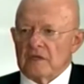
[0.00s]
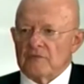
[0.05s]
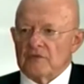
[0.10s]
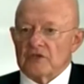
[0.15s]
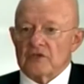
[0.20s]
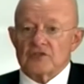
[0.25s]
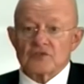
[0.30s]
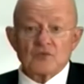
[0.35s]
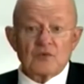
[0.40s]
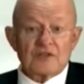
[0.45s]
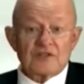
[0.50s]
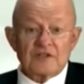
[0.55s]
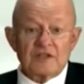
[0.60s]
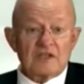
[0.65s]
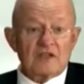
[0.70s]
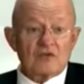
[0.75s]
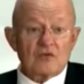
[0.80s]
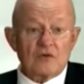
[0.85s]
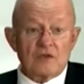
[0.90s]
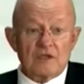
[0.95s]
Because what
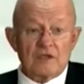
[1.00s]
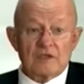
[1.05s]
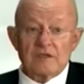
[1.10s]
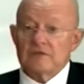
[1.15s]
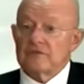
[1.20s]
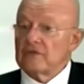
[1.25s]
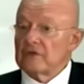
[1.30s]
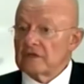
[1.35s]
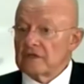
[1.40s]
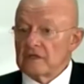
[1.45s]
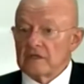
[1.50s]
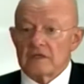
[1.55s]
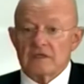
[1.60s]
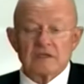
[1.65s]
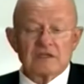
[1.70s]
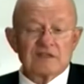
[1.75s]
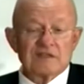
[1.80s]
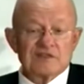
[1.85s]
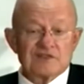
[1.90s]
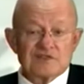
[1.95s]
they crave,
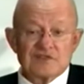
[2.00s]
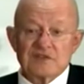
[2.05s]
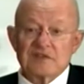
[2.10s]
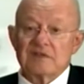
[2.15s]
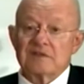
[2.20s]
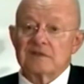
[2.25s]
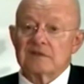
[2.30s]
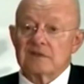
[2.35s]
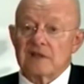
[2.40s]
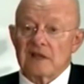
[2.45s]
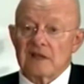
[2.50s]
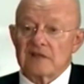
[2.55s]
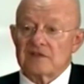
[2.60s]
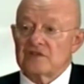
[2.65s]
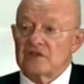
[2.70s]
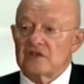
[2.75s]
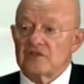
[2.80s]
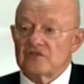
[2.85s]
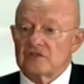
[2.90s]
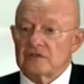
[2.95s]
again, is that
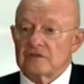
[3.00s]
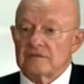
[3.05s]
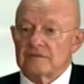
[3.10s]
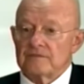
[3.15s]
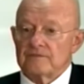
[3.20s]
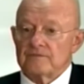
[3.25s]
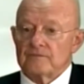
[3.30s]
attention.